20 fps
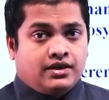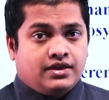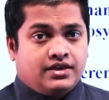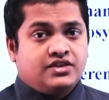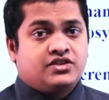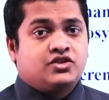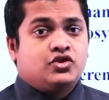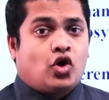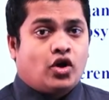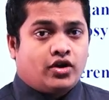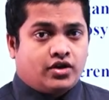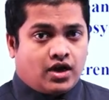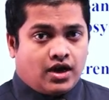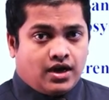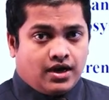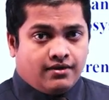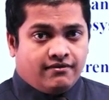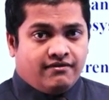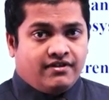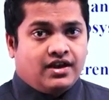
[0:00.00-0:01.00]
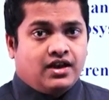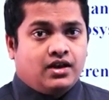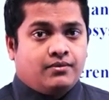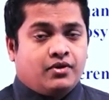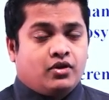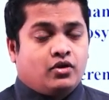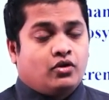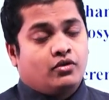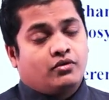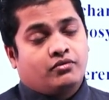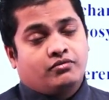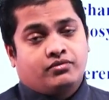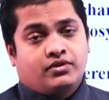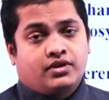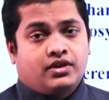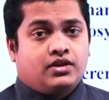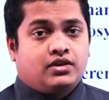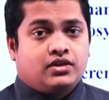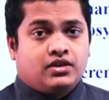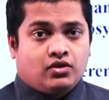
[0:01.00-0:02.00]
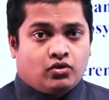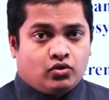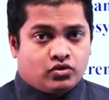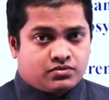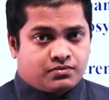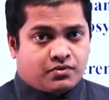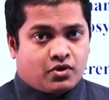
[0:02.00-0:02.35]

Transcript: is not available, or those